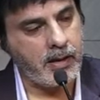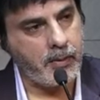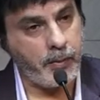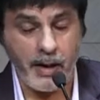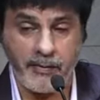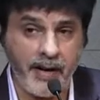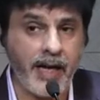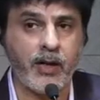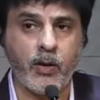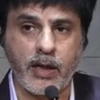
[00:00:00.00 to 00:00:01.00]
We are very
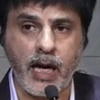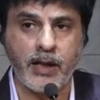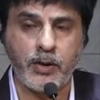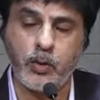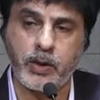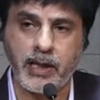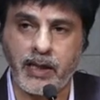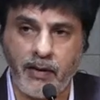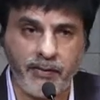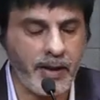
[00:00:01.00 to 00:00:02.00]
good at using
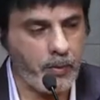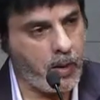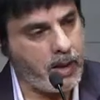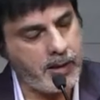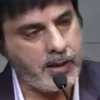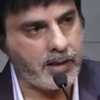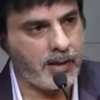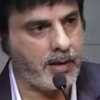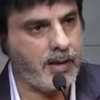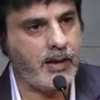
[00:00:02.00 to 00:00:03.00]
lovely words.
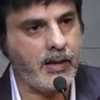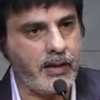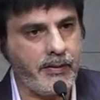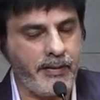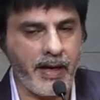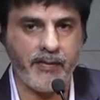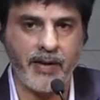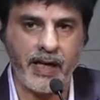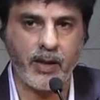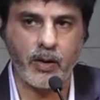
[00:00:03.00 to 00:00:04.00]
We are
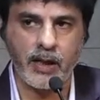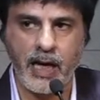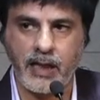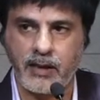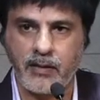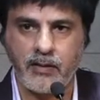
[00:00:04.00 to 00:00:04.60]
very good at